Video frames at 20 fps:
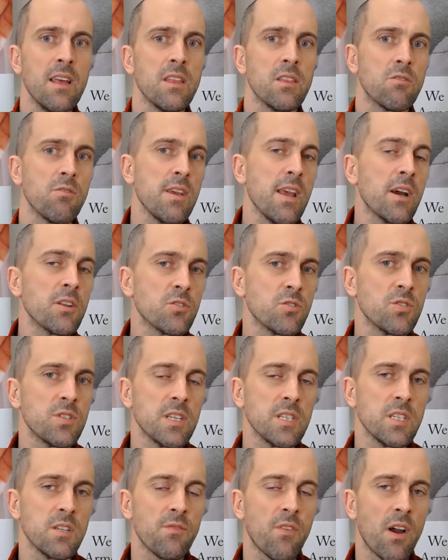
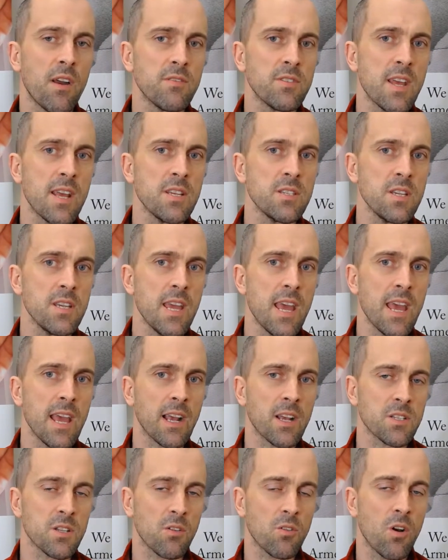365 days a year,
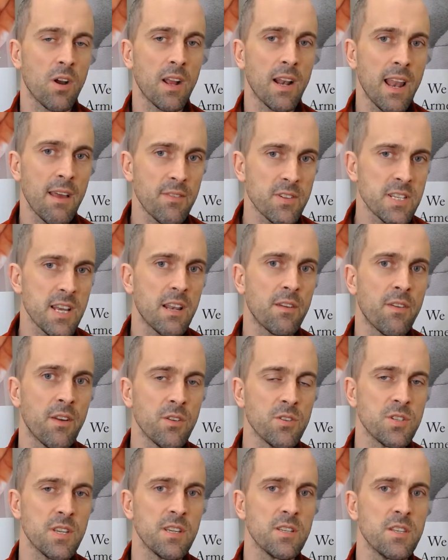because I've got a clever
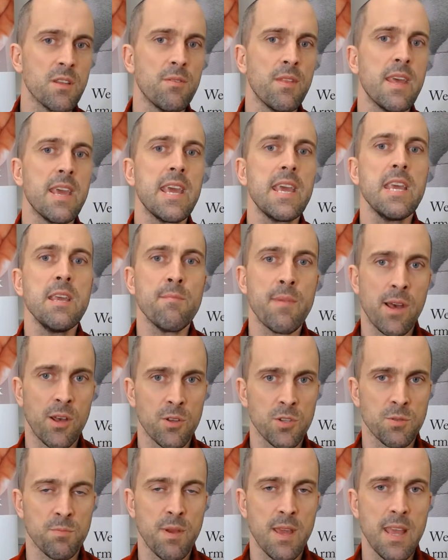telephone system that
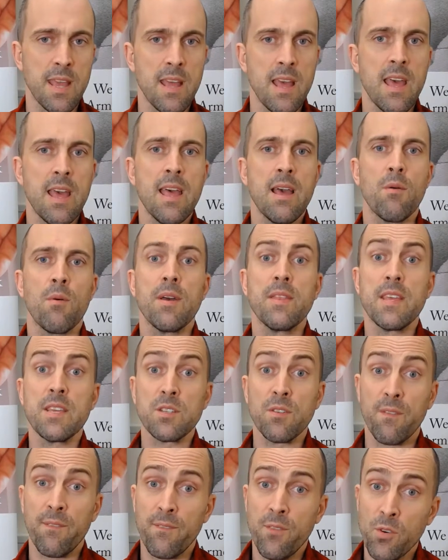emails me when
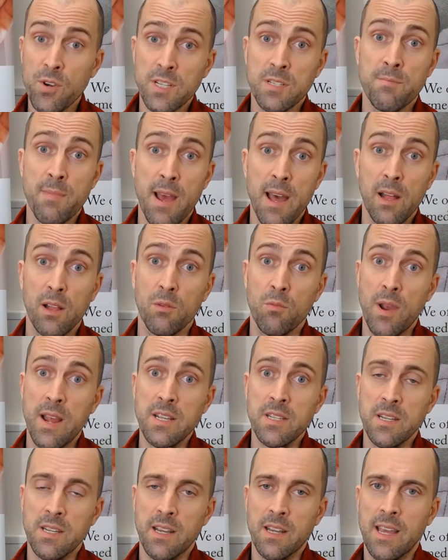there's a voicemail
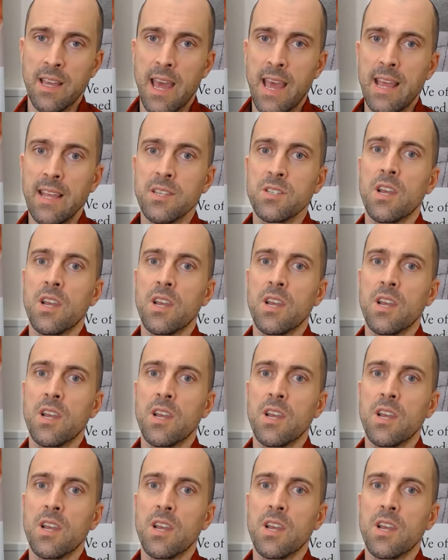waiting, okay?